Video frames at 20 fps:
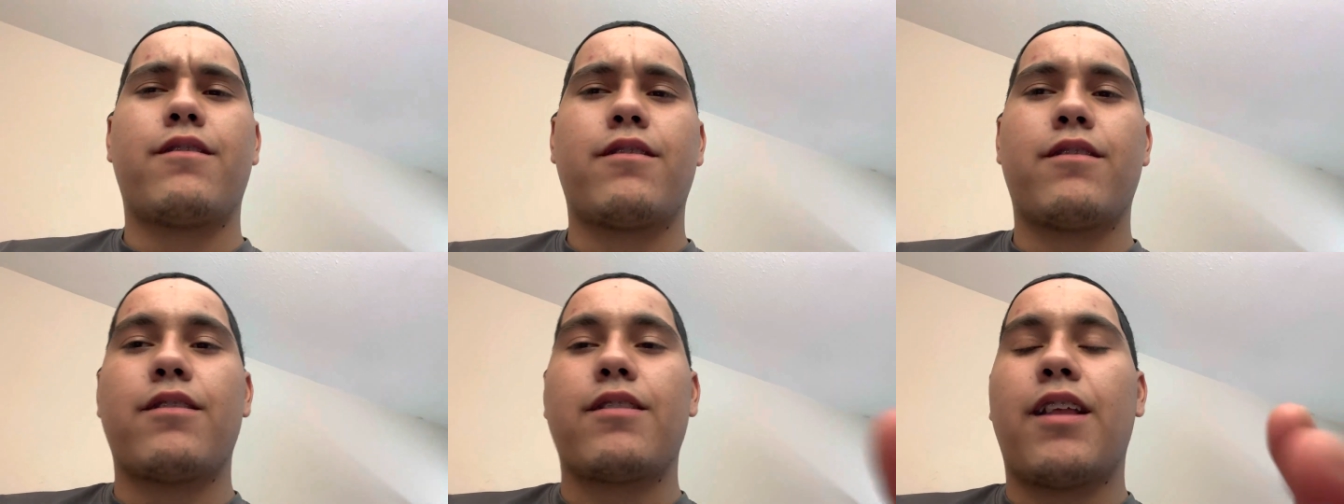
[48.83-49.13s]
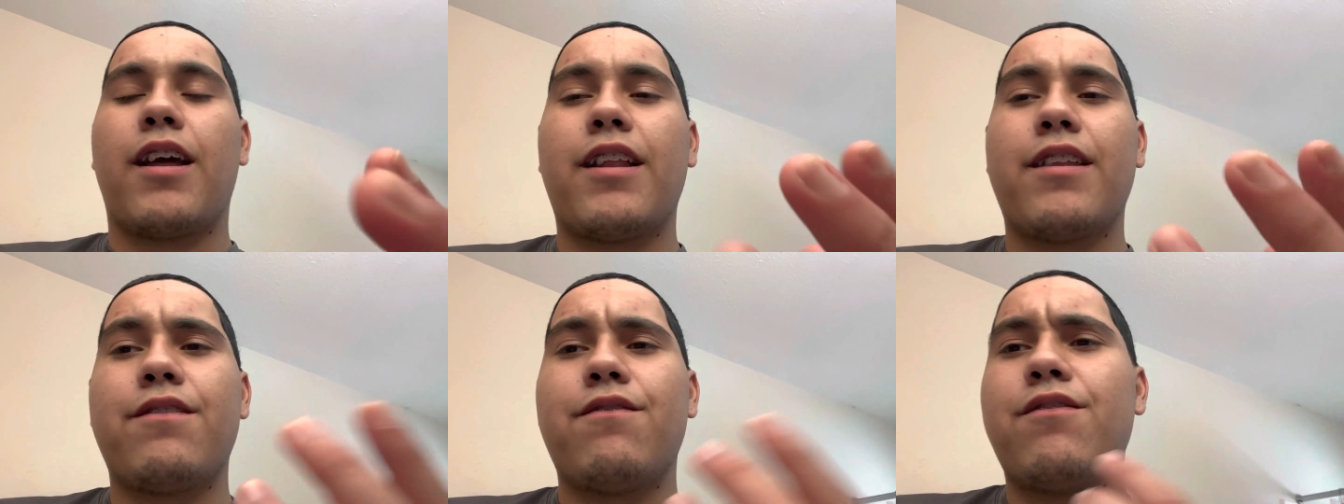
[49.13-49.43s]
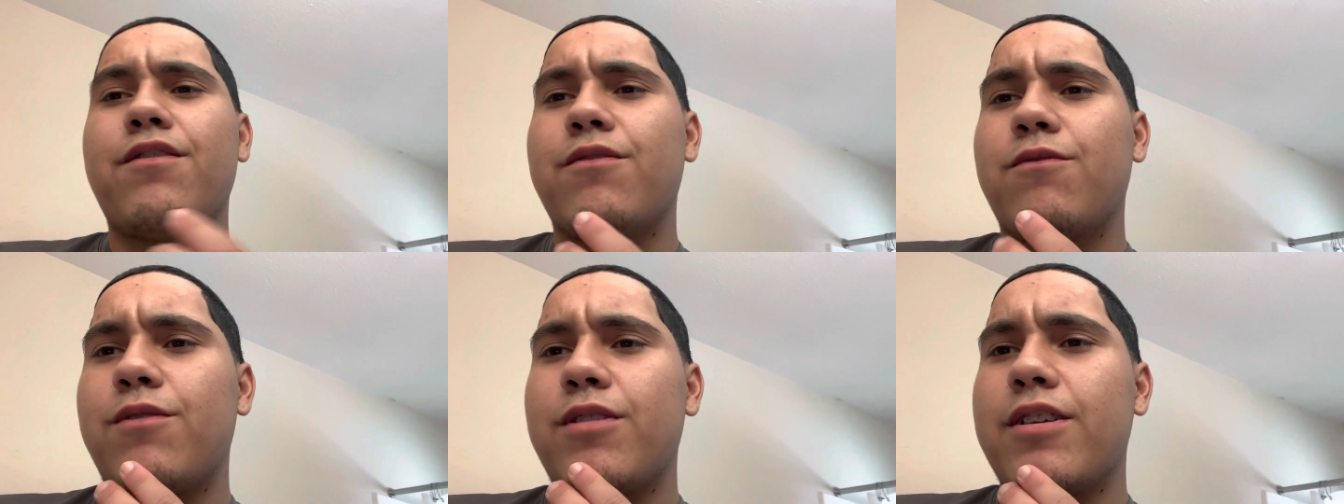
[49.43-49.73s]
not
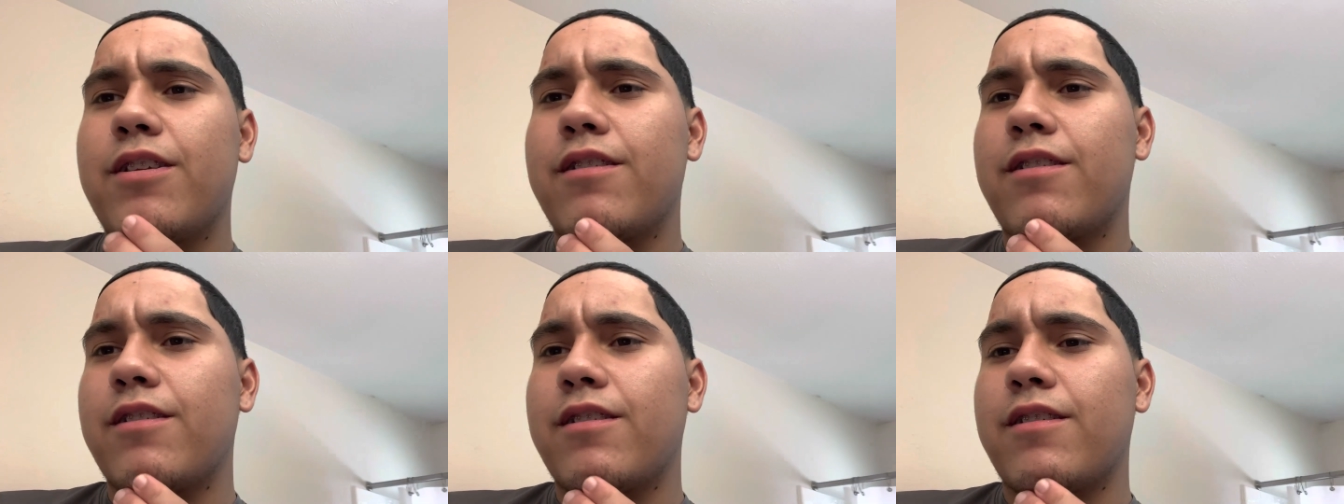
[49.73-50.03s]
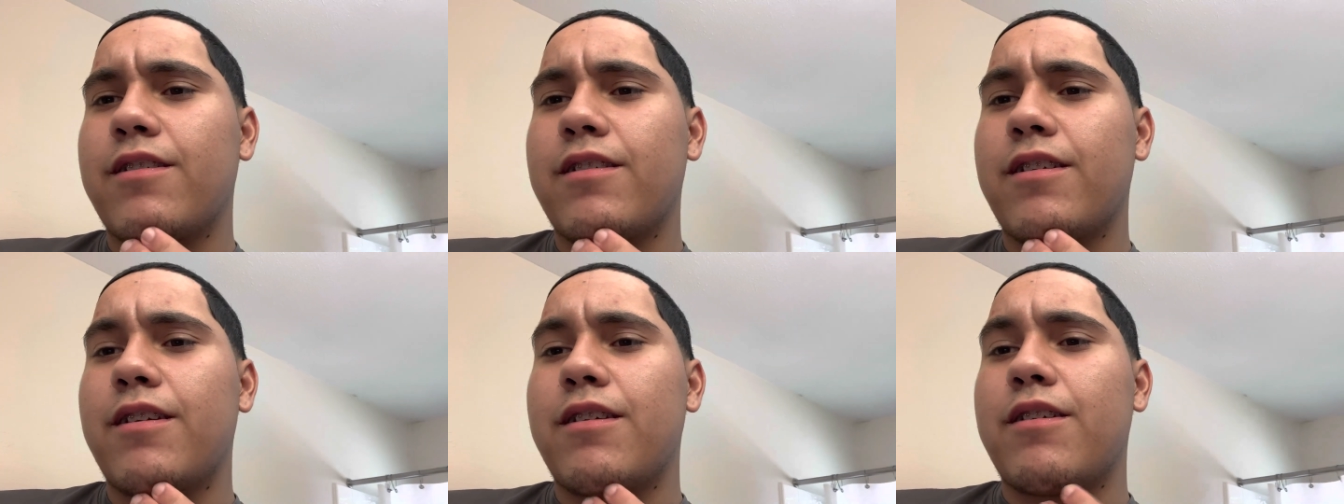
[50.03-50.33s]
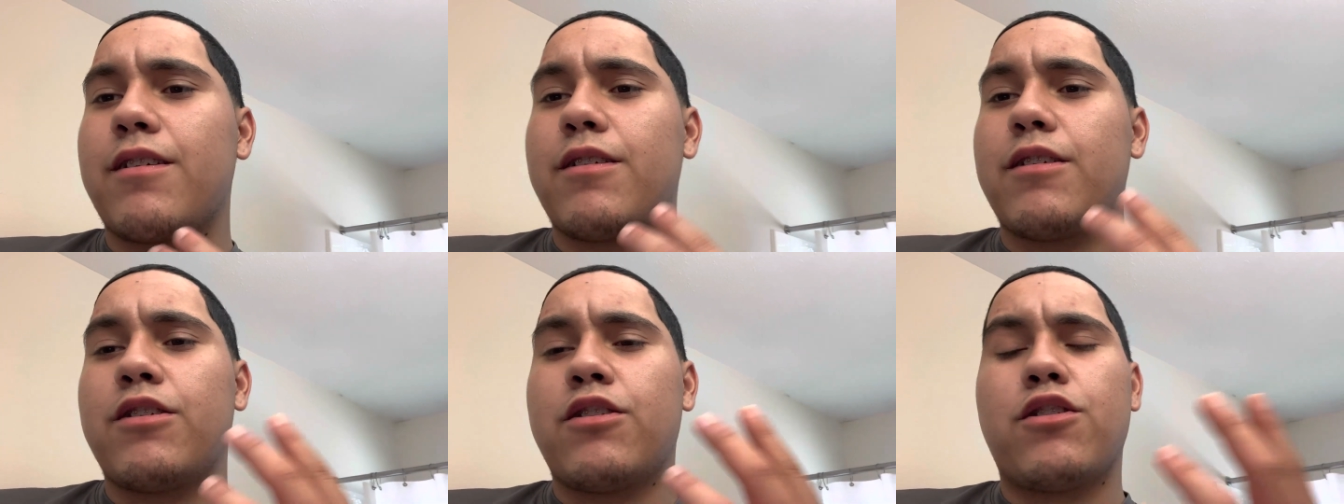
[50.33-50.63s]
even week 6 yet.
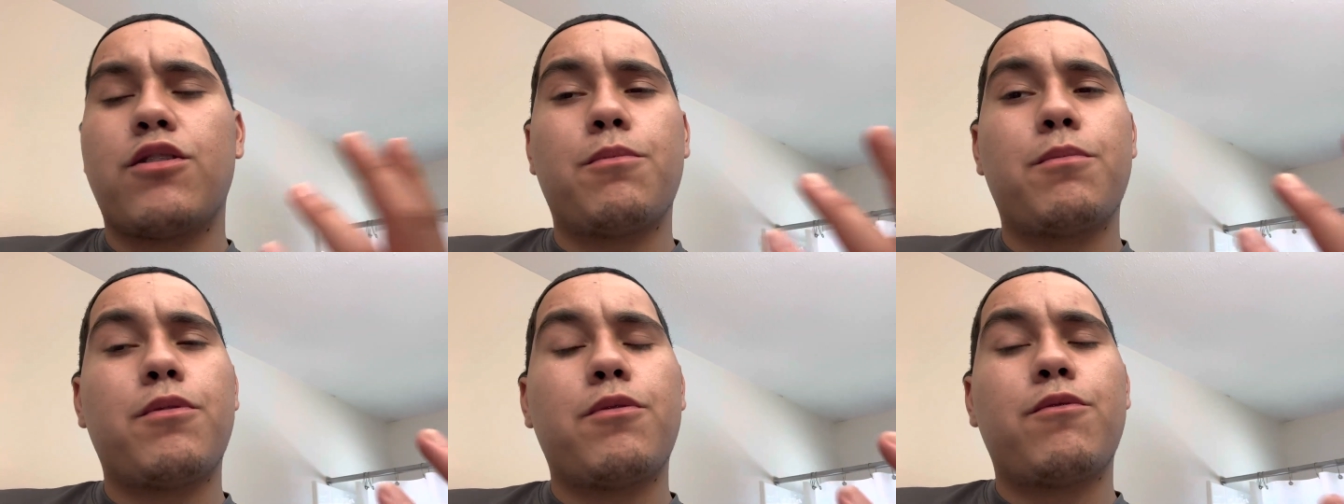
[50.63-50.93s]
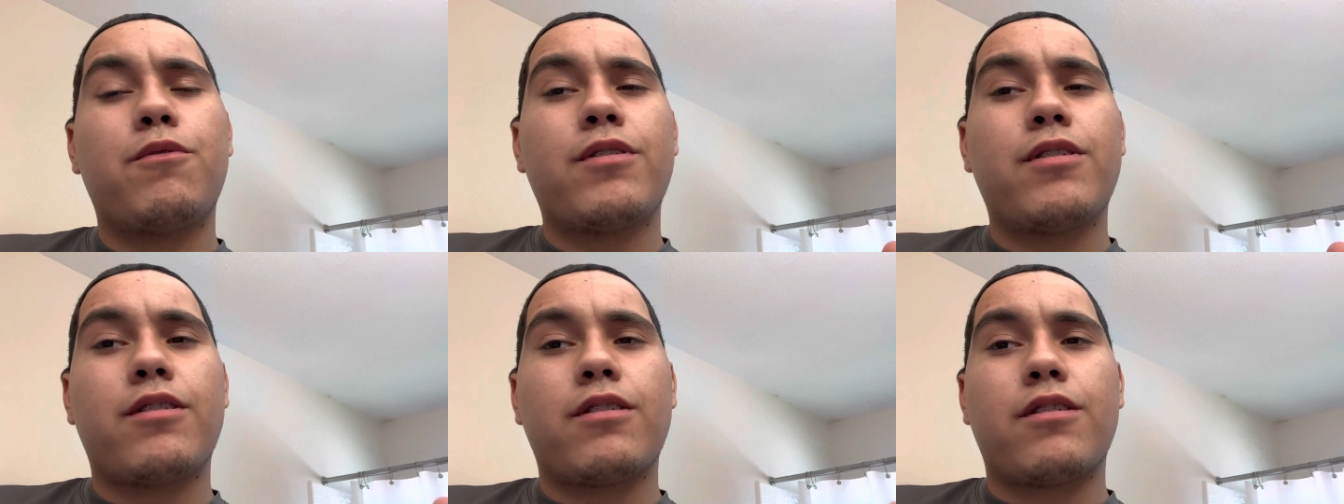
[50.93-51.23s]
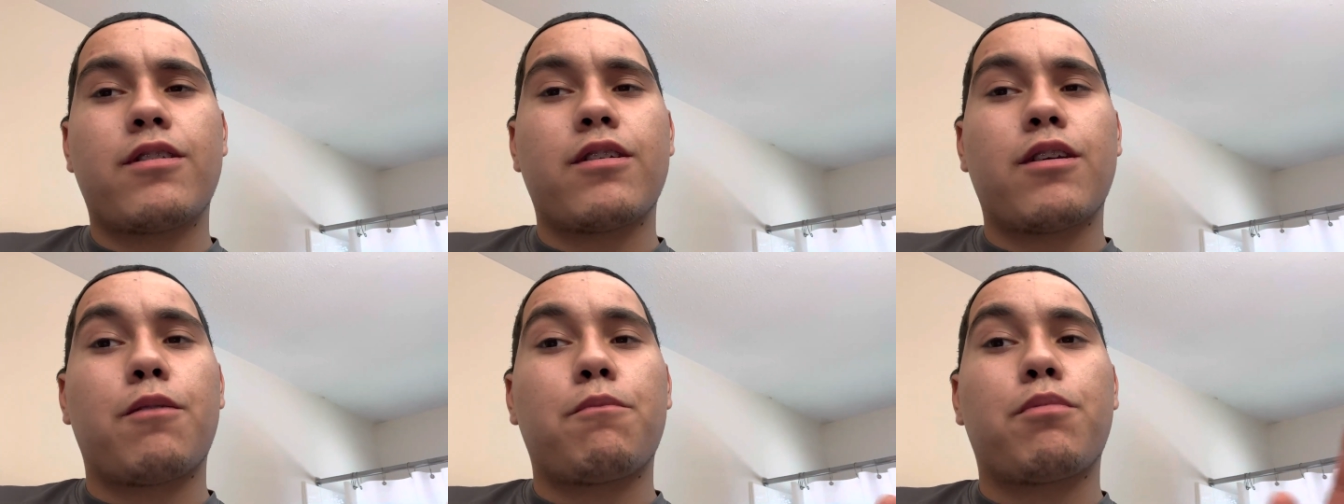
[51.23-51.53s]
It should
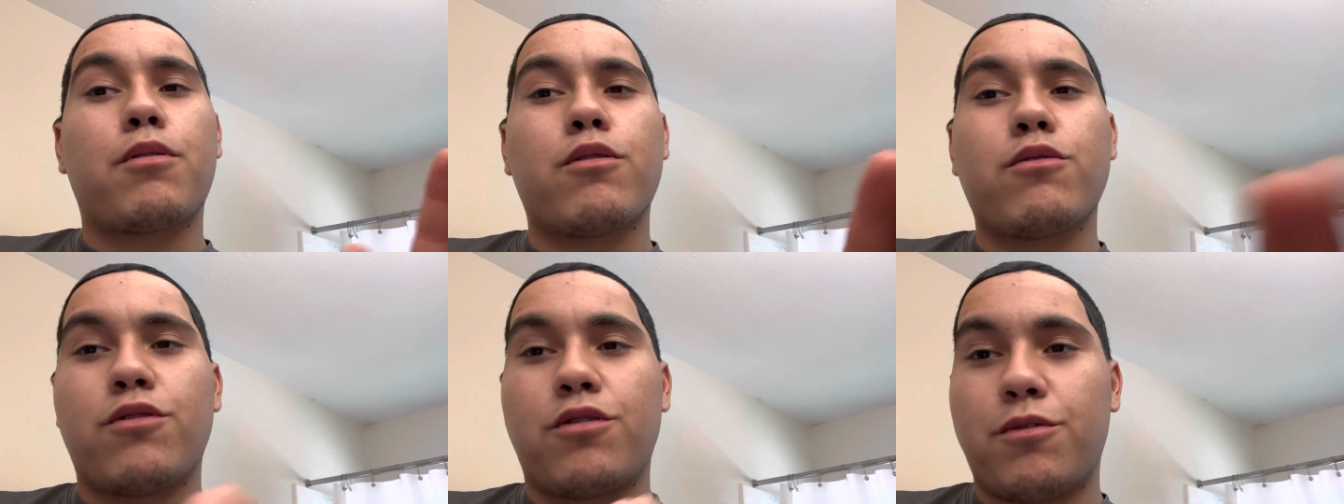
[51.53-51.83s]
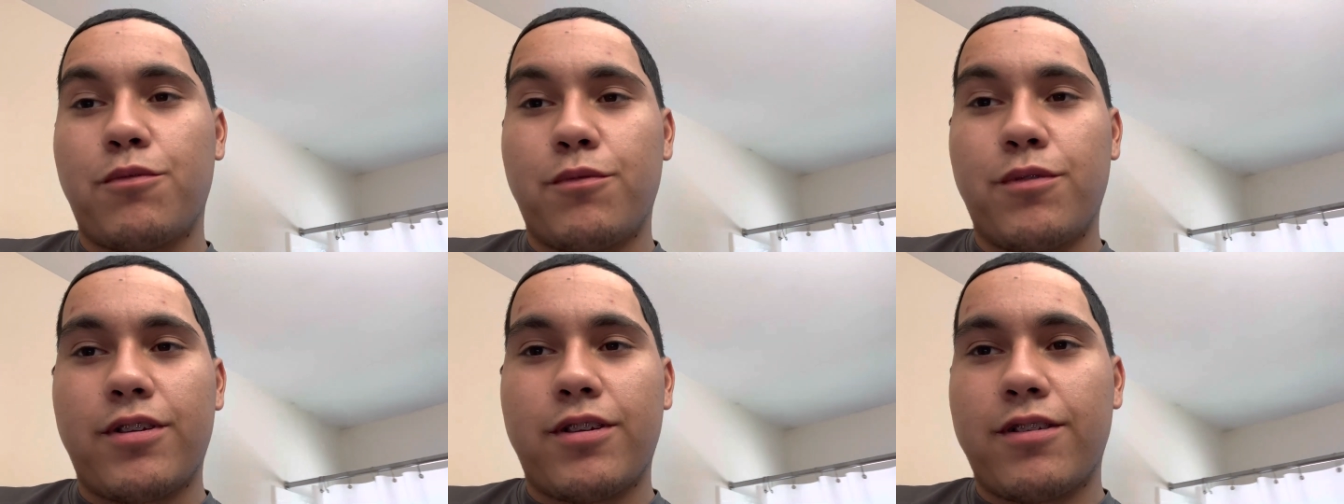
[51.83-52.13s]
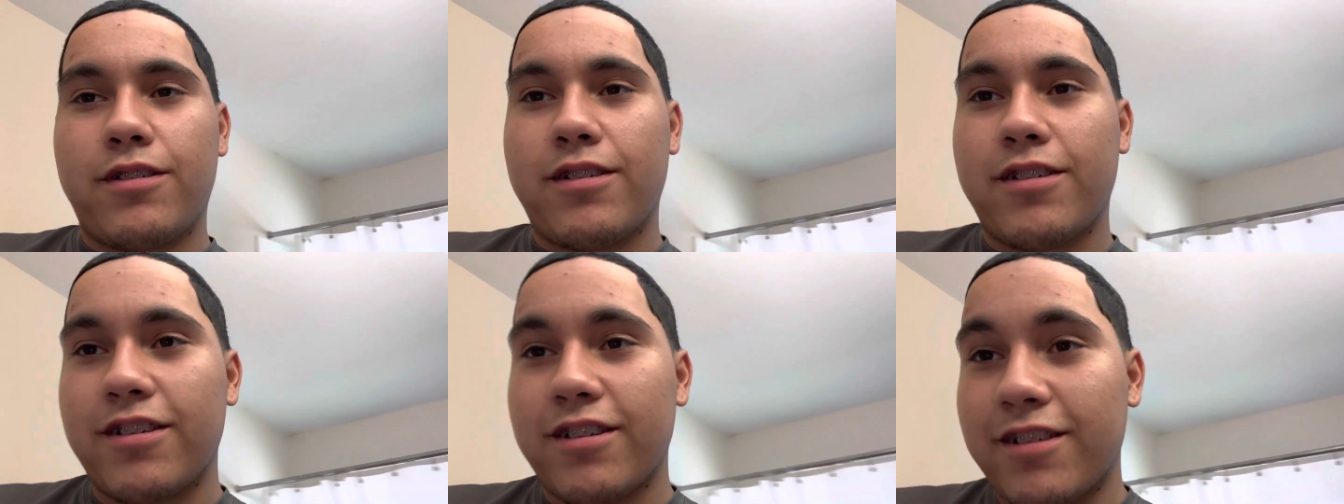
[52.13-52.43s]
be approaching week
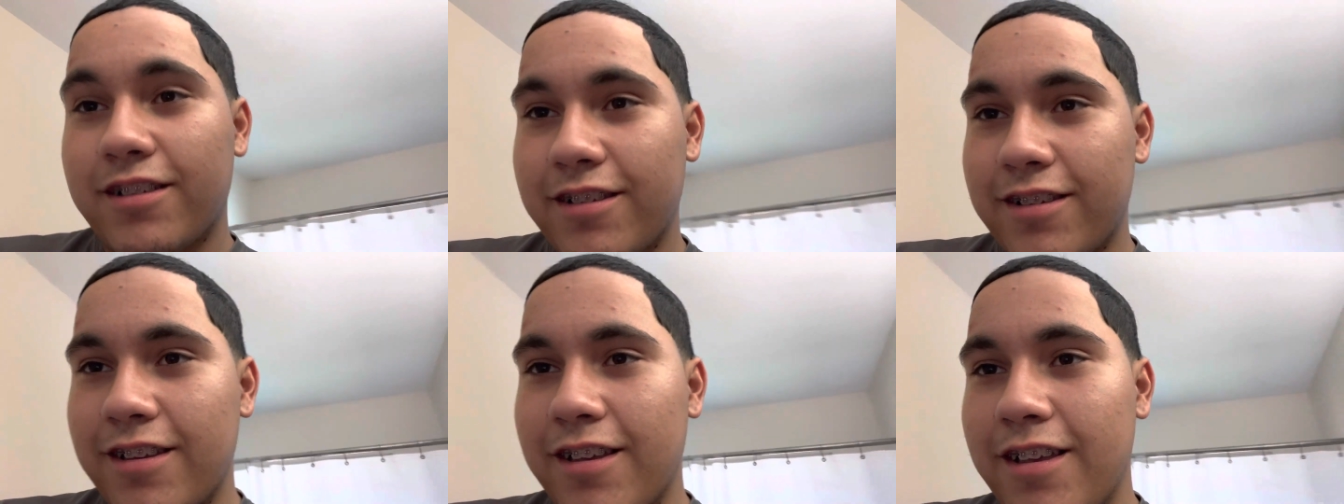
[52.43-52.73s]
6.